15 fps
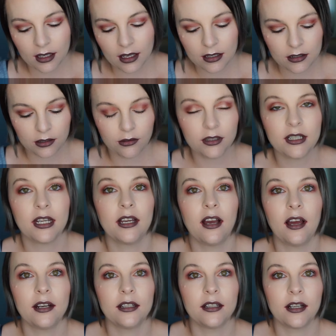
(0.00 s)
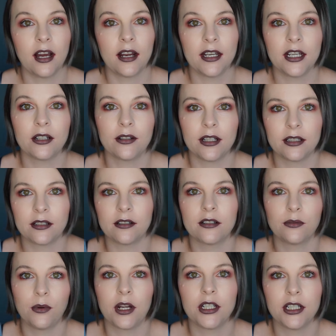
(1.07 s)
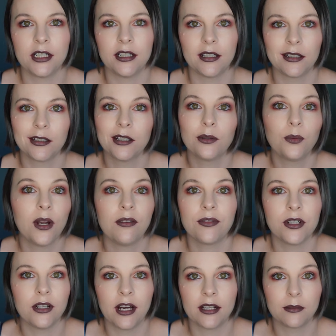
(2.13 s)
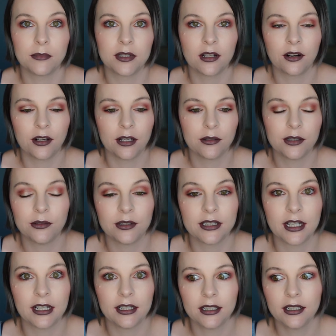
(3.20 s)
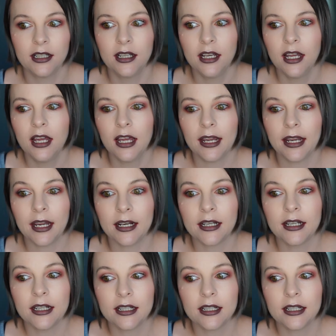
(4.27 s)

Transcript: as soon as it got here, I started swatching it. I couldn't wait for you guys. I'm sorry. I was too excited. And it